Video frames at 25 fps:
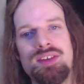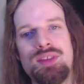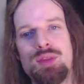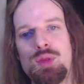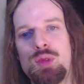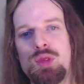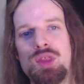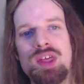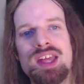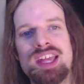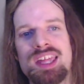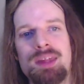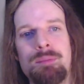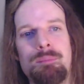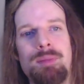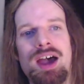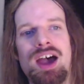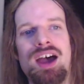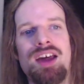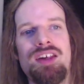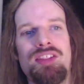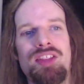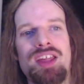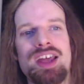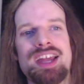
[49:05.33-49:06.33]
think
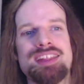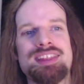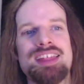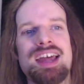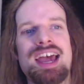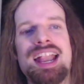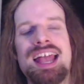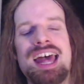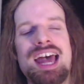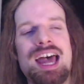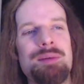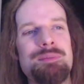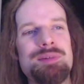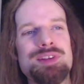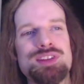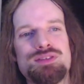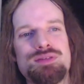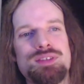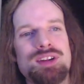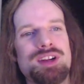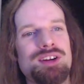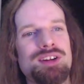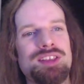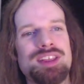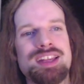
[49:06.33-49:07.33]
about that
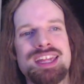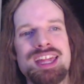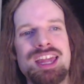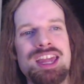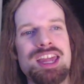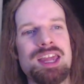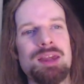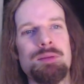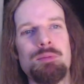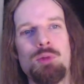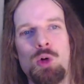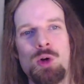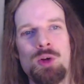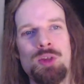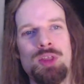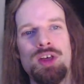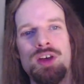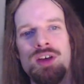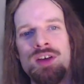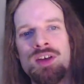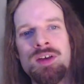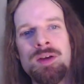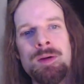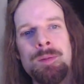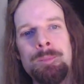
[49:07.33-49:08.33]
atmosphere of the game or
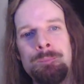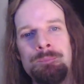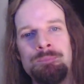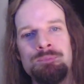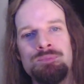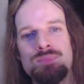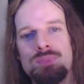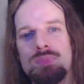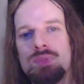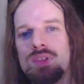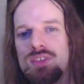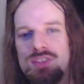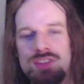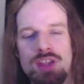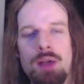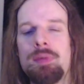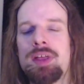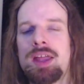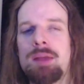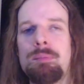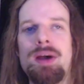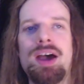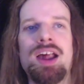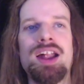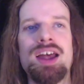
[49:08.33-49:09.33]
something
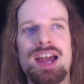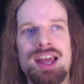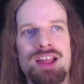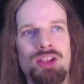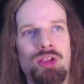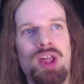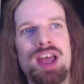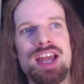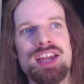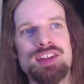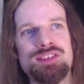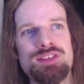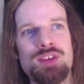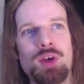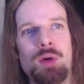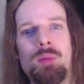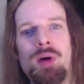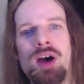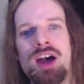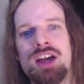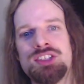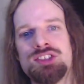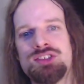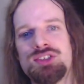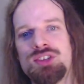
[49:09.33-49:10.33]
about it I like so
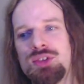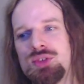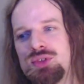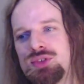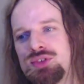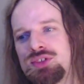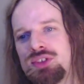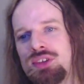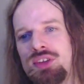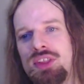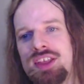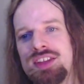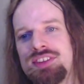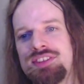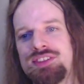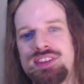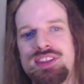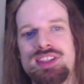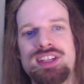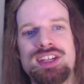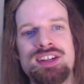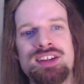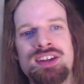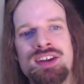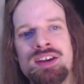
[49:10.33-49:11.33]
much. So let's
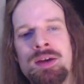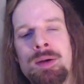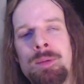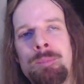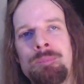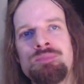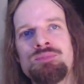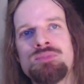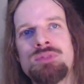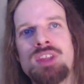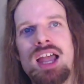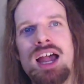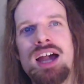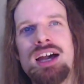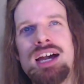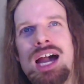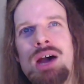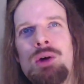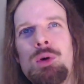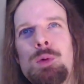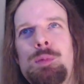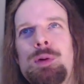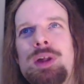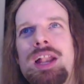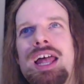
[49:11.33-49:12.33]
say I
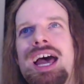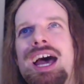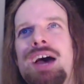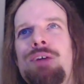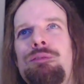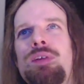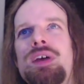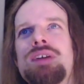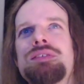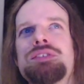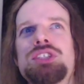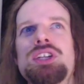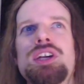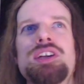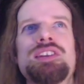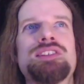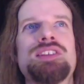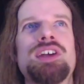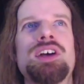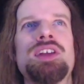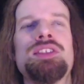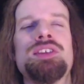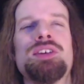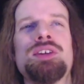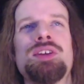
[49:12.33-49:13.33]
would put Half-Life just
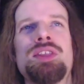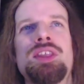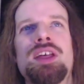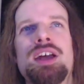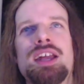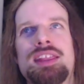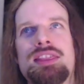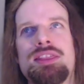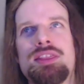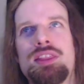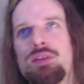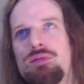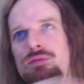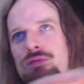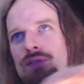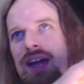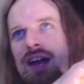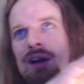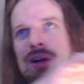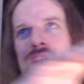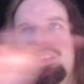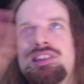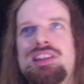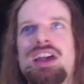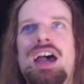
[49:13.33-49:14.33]
under the
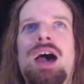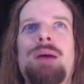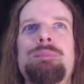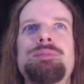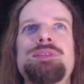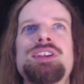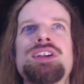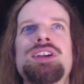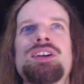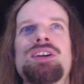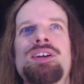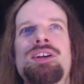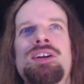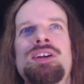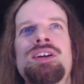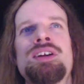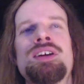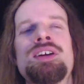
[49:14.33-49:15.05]
very top tier.